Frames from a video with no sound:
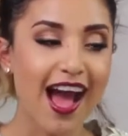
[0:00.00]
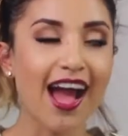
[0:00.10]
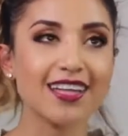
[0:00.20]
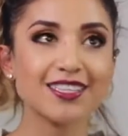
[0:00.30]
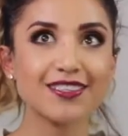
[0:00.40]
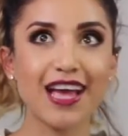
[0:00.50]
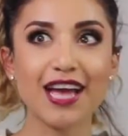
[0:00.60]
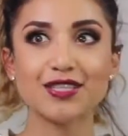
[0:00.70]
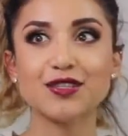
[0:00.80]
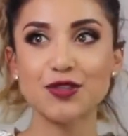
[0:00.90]
I just
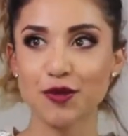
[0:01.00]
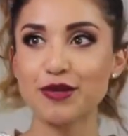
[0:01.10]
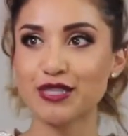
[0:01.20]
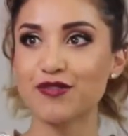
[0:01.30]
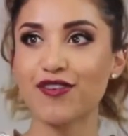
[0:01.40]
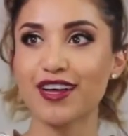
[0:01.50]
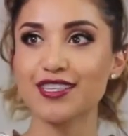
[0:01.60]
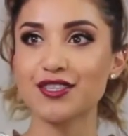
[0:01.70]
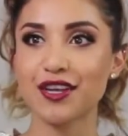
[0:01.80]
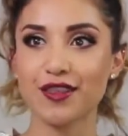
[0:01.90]
had so much
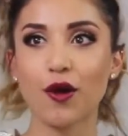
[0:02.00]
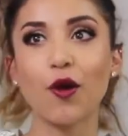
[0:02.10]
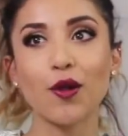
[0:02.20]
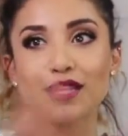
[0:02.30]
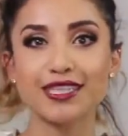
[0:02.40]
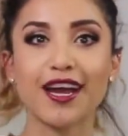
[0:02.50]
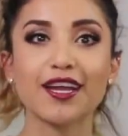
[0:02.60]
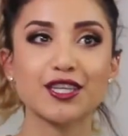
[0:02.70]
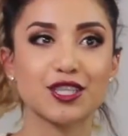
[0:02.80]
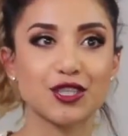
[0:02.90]
fun during the whole
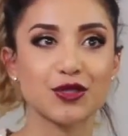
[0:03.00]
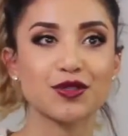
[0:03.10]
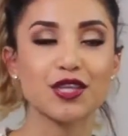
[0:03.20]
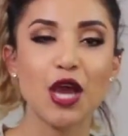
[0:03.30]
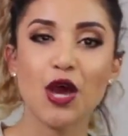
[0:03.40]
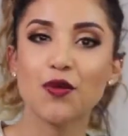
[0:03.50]
entire shoot.